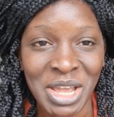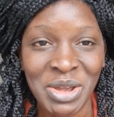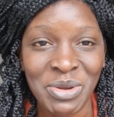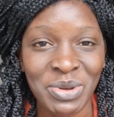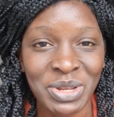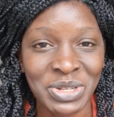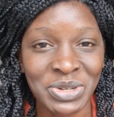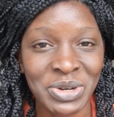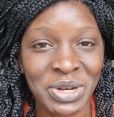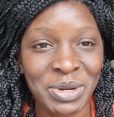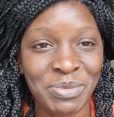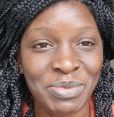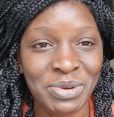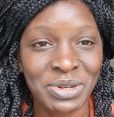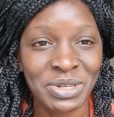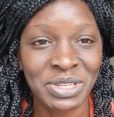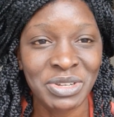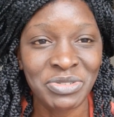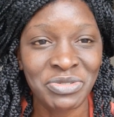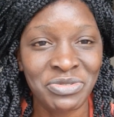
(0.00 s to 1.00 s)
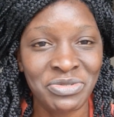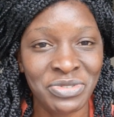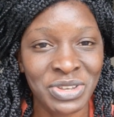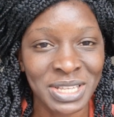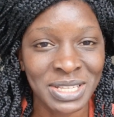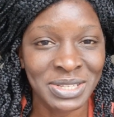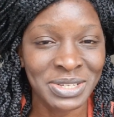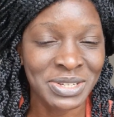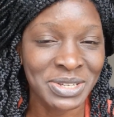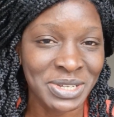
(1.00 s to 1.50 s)
we talk about
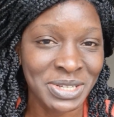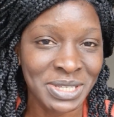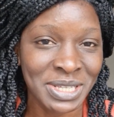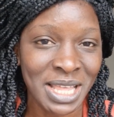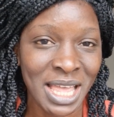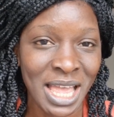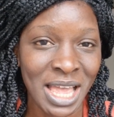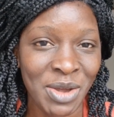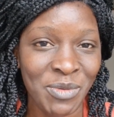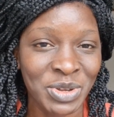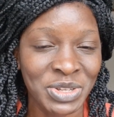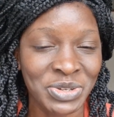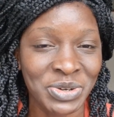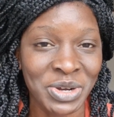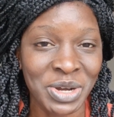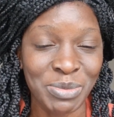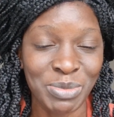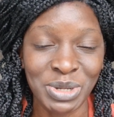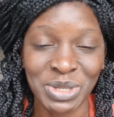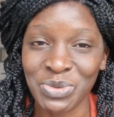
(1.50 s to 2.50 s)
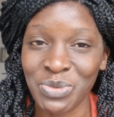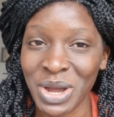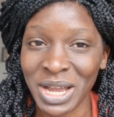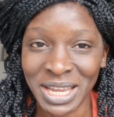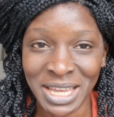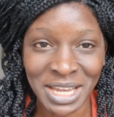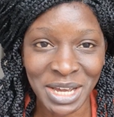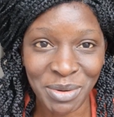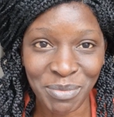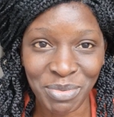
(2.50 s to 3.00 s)
visas, we talk about
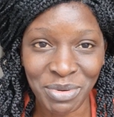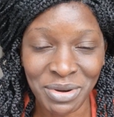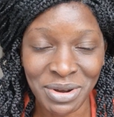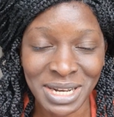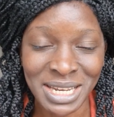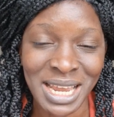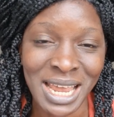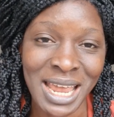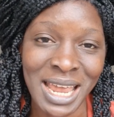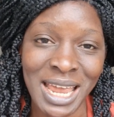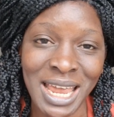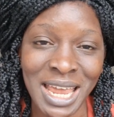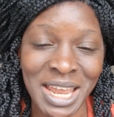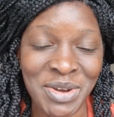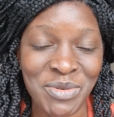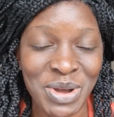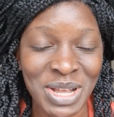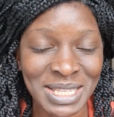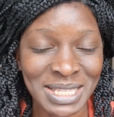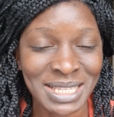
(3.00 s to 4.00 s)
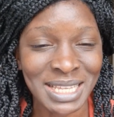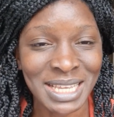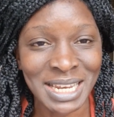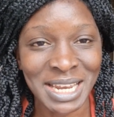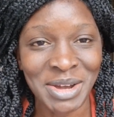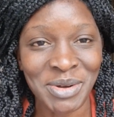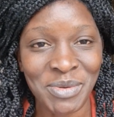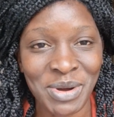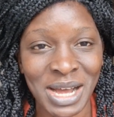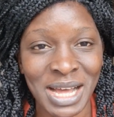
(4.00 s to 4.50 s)
working abroad, and once in
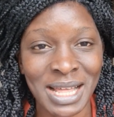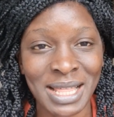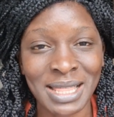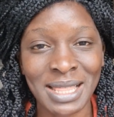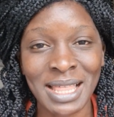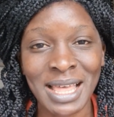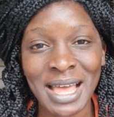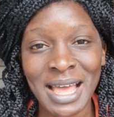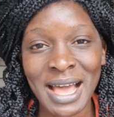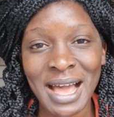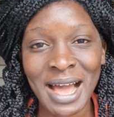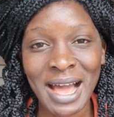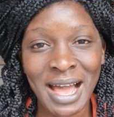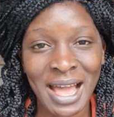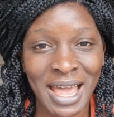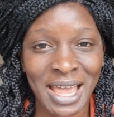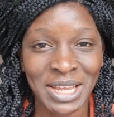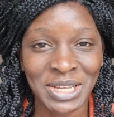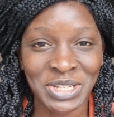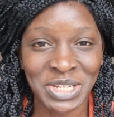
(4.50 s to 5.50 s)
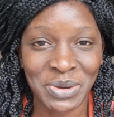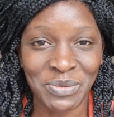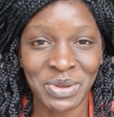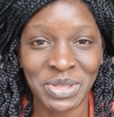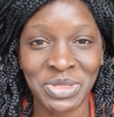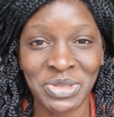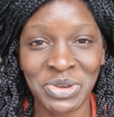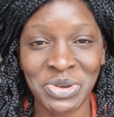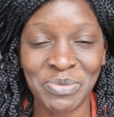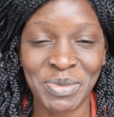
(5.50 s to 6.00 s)
a while I share
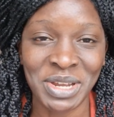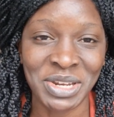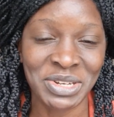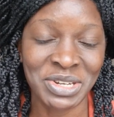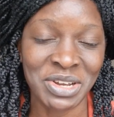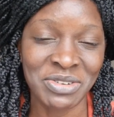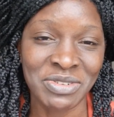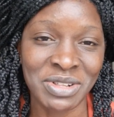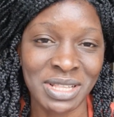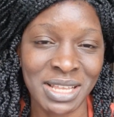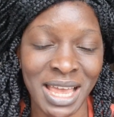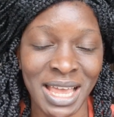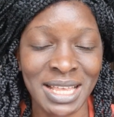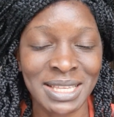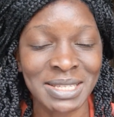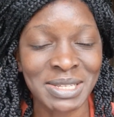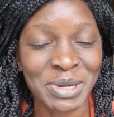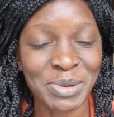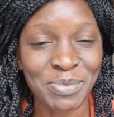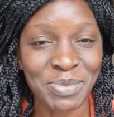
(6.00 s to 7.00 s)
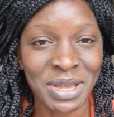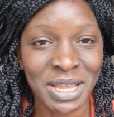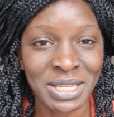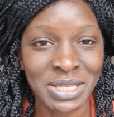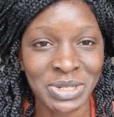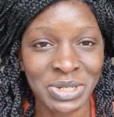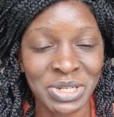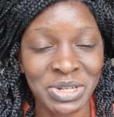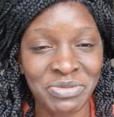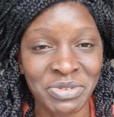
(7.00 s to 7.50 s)
with you my travel escapades
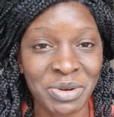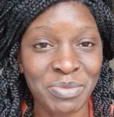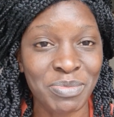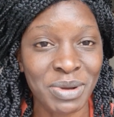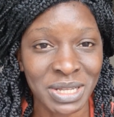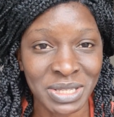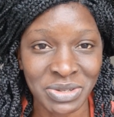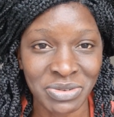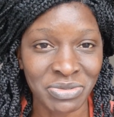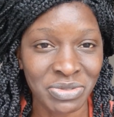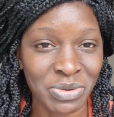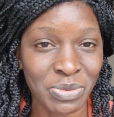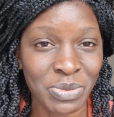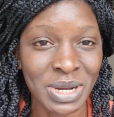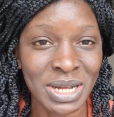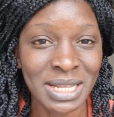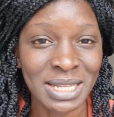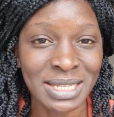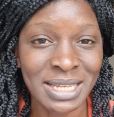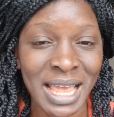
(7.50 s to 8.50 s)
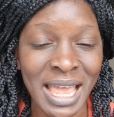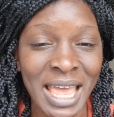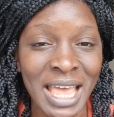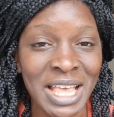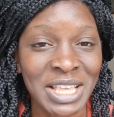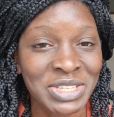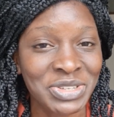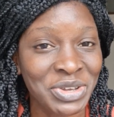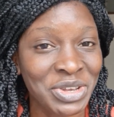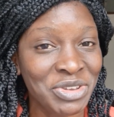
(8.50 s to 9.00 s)
to different parts of the world.
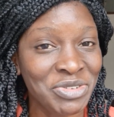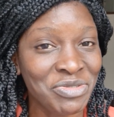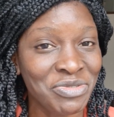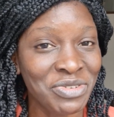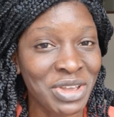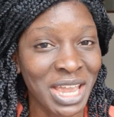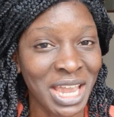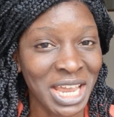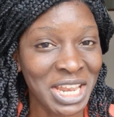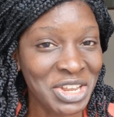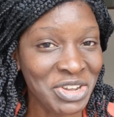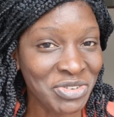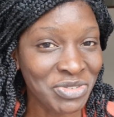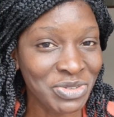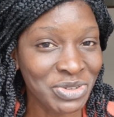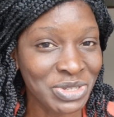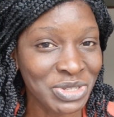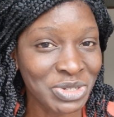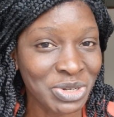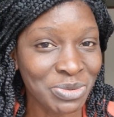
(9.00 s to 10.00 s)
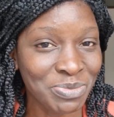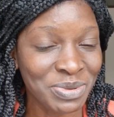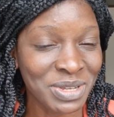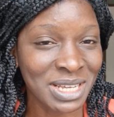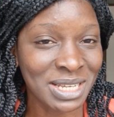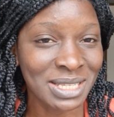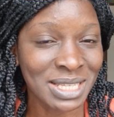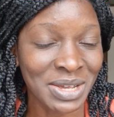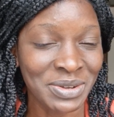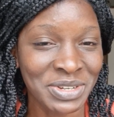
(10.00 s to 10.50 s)
So if any of those
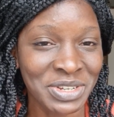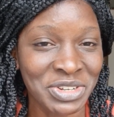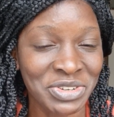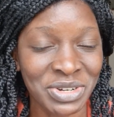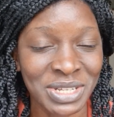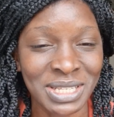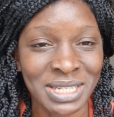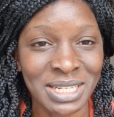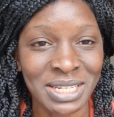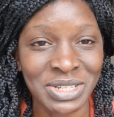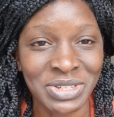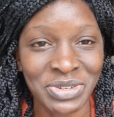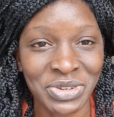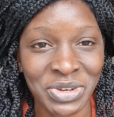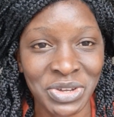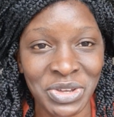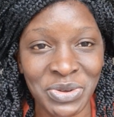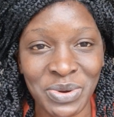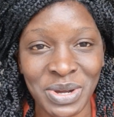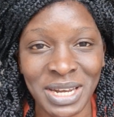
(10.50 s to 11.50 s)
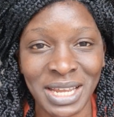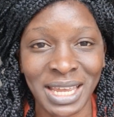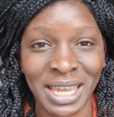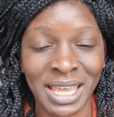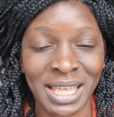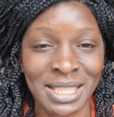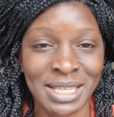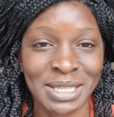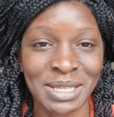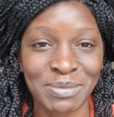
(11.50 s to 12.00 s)
topics sound interesting to you, you want to
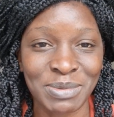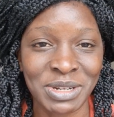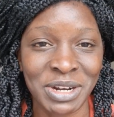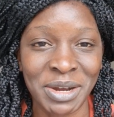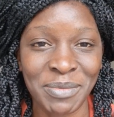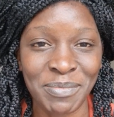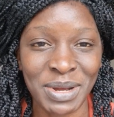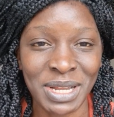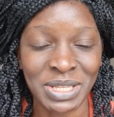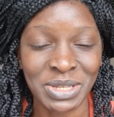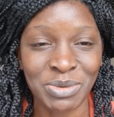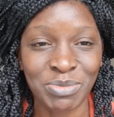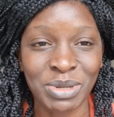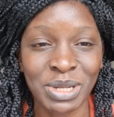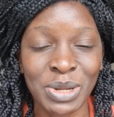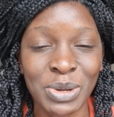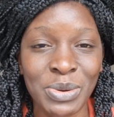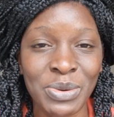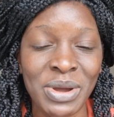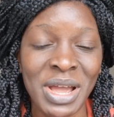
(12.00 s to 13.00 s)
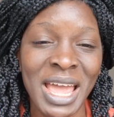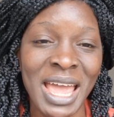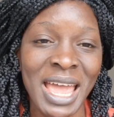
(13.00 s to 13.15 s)
hit the subscribe button below,